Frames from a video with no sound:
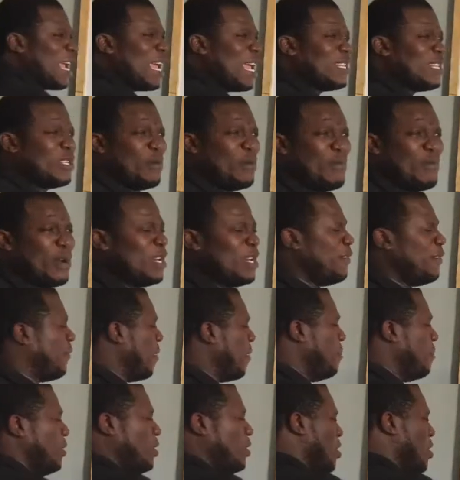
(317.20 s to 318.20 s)
get some money
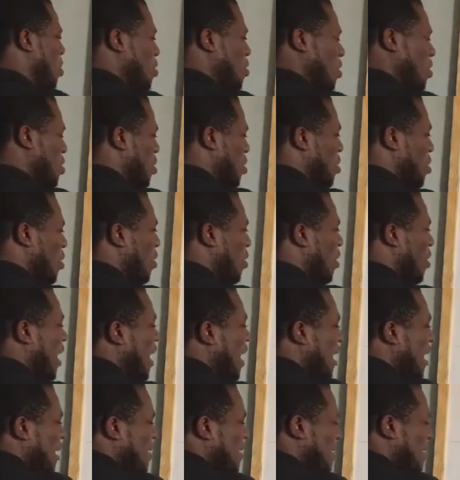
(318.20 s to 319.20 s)
from you? No.
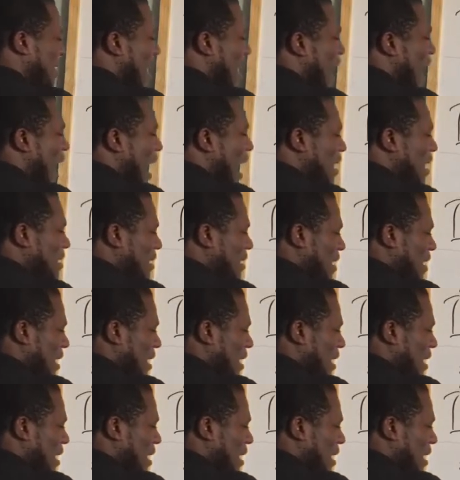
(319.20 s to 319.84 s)
That